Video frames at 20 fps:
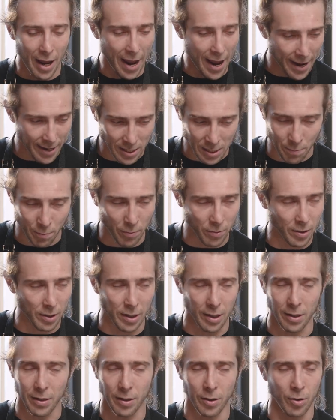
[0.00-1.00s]
any
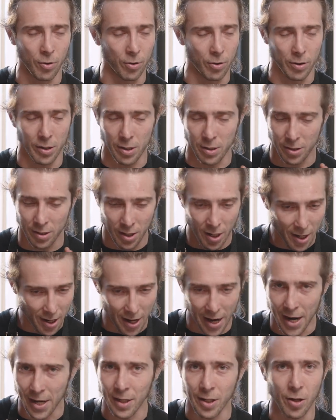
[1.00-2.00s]
spirit categories,
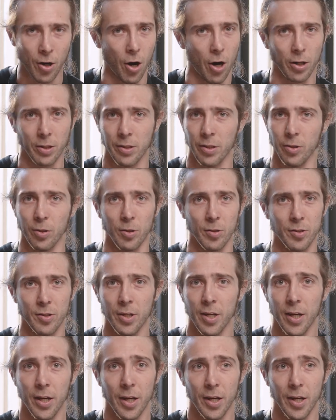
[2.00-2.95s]
any cocktails.